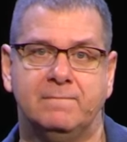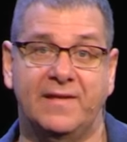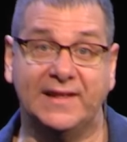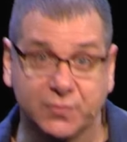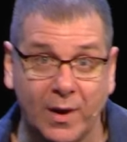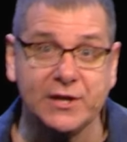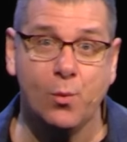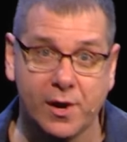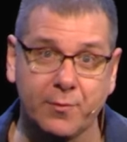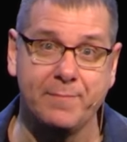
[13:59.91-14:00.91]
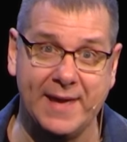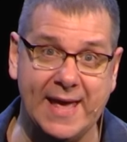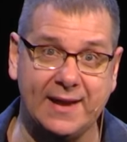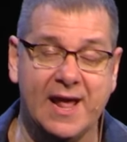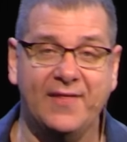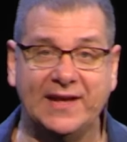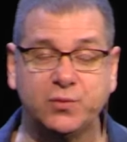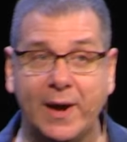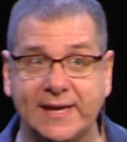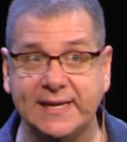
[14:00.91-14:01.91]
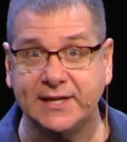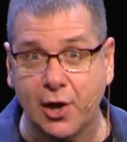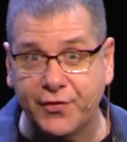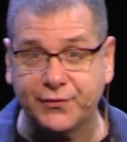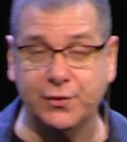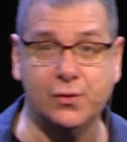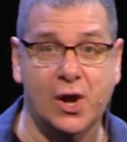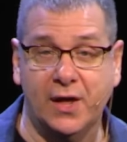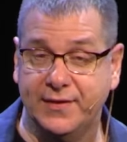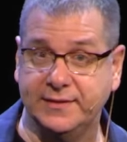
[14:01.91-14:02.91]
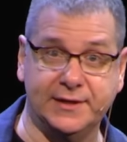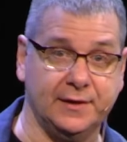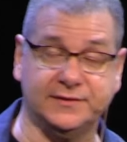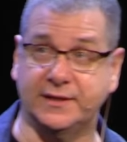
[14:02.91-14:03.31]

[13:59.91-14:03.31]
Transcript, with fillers: That's why you want to repent. That's why you need to go through the, you know, is